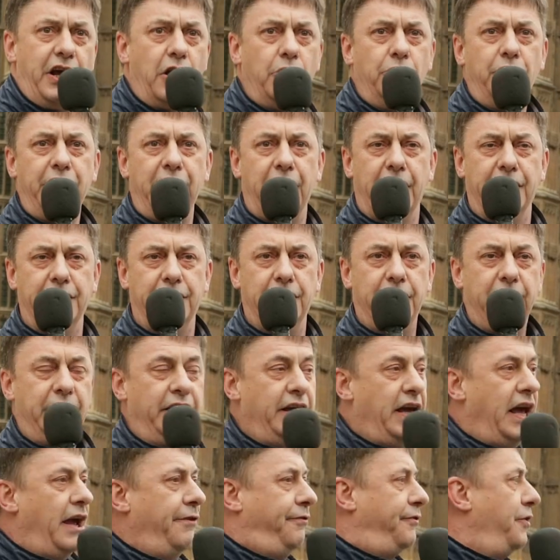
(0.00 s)
a union.
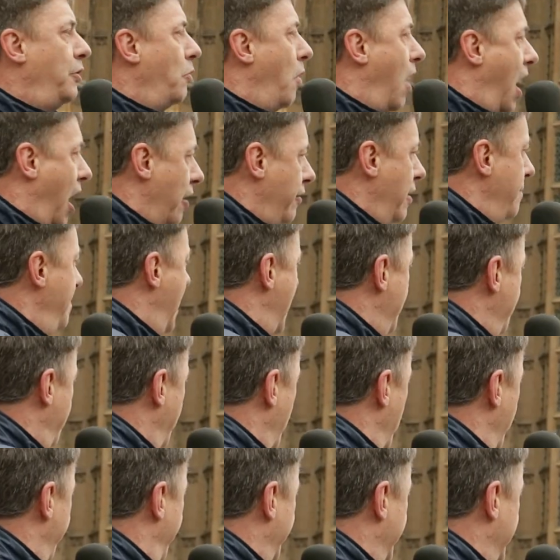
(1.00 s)
If you are a
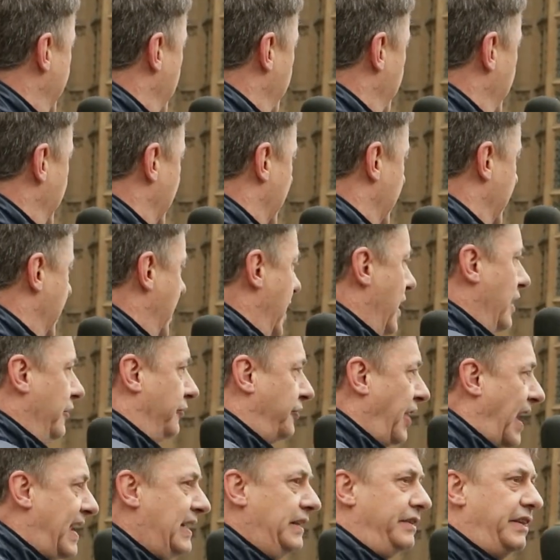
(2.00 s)
member of a union,
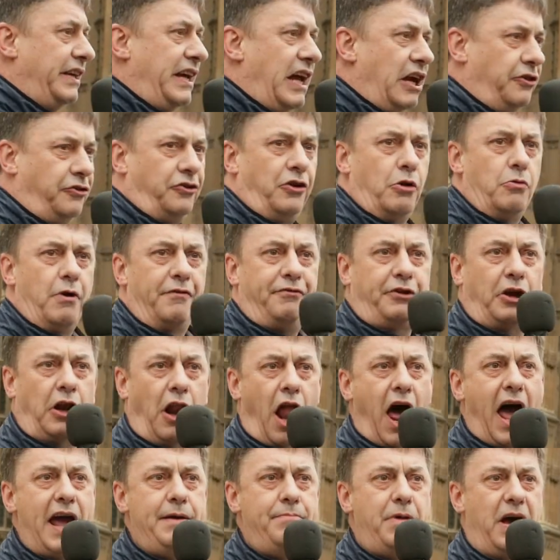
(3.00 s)
take the issue of
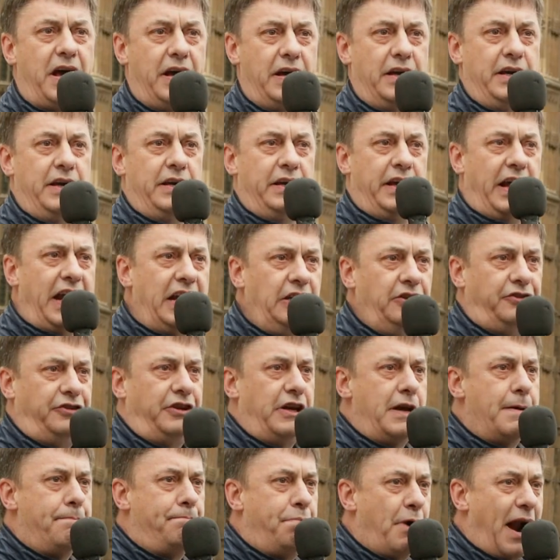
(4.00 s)
climate
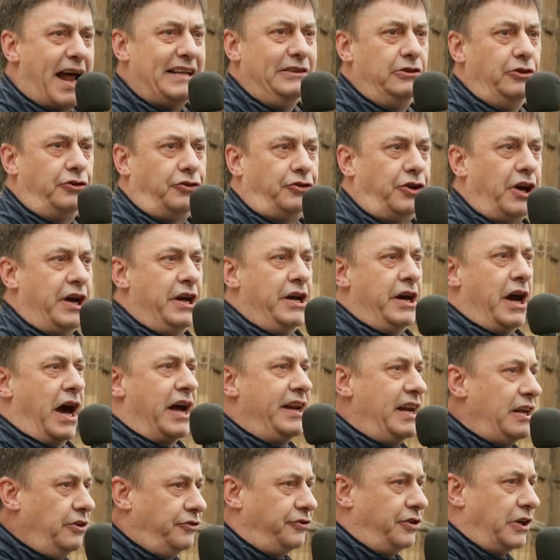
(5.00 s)
into your branch
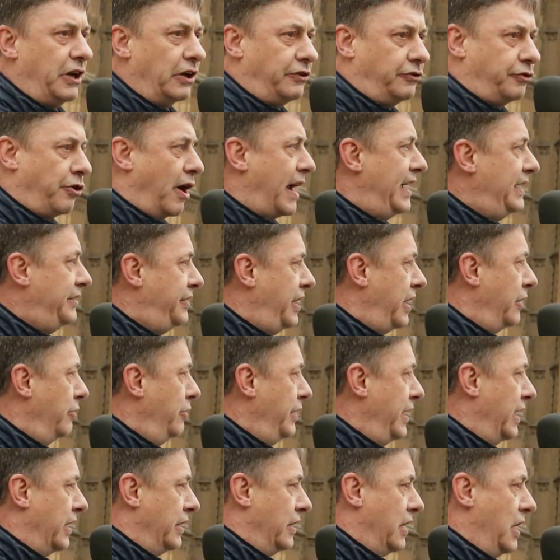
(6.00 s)
and into your trade
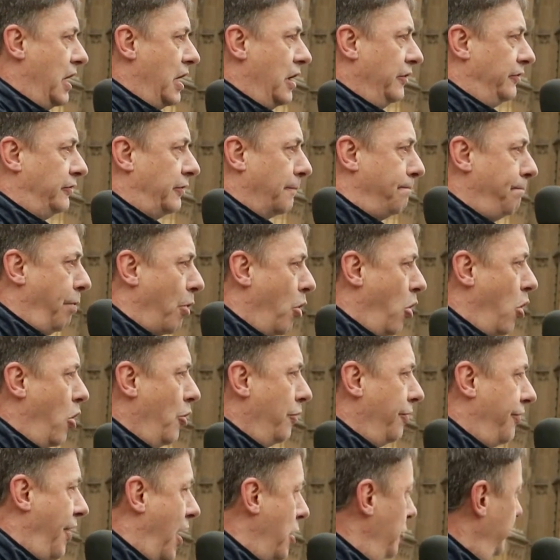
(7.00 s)
union.
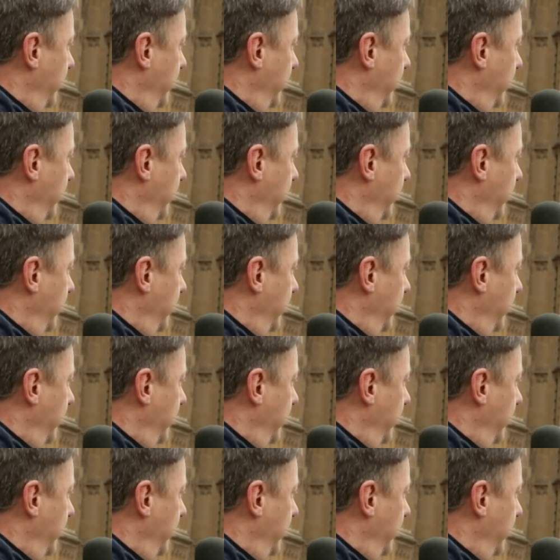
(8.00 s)
Support